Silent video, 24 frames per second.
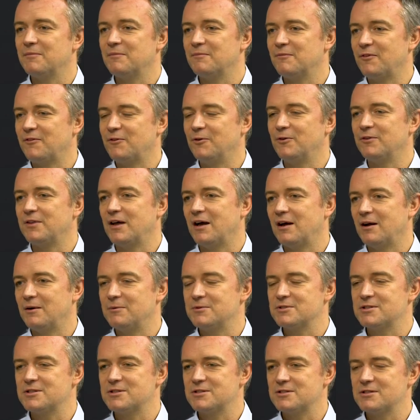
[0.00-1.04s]
Before that, I
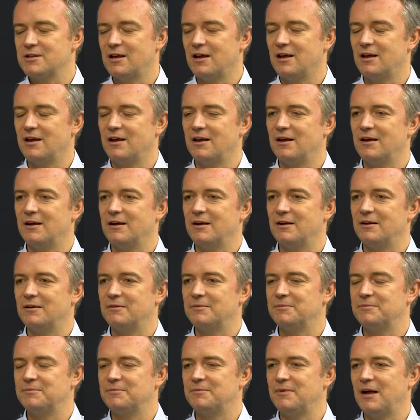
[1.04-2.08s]
was
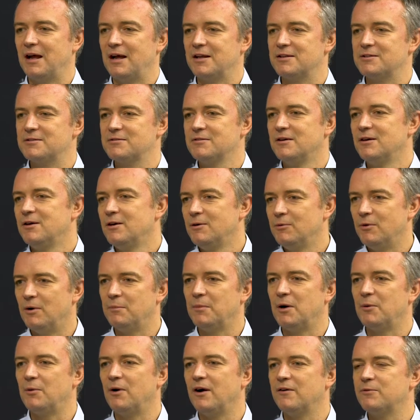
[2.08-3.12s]
had what
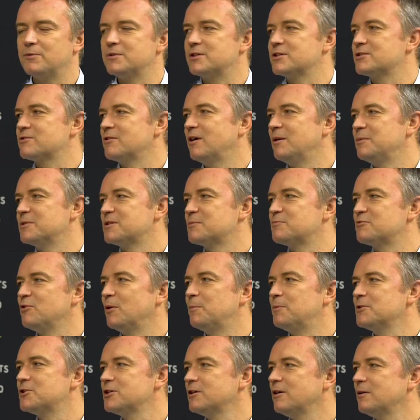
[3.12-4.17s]
my wife would describe as a
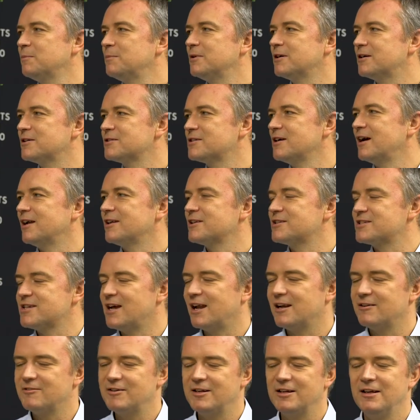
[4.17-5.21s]
proper job because I had a
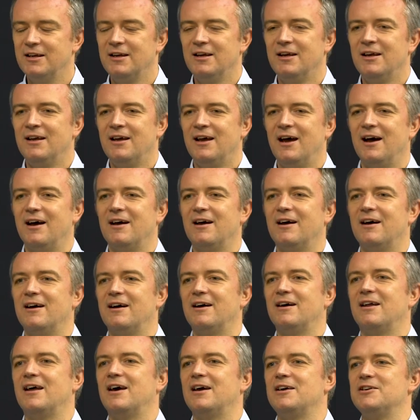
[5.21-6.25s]
salary at
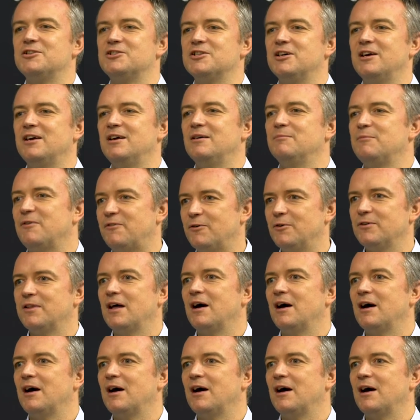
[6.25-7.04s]
AEG, and before